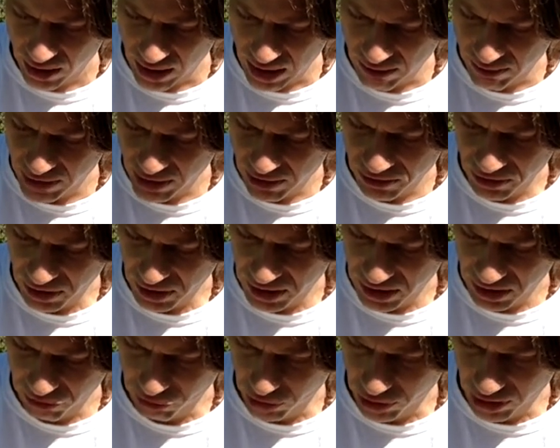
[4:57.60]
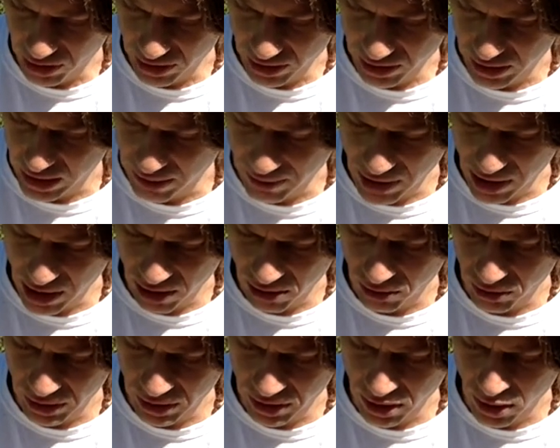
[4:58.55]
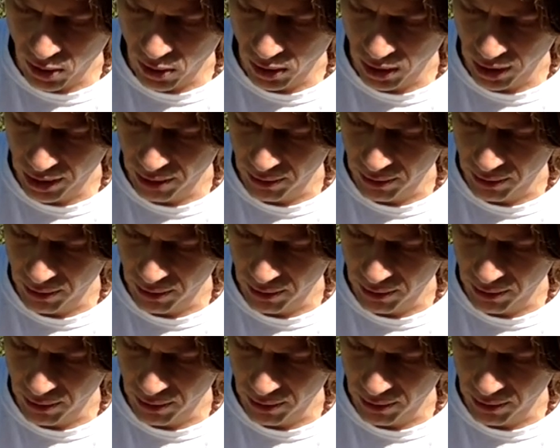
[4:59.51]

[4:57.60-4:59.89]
I'm not really very, I'm not, I don't really know a lot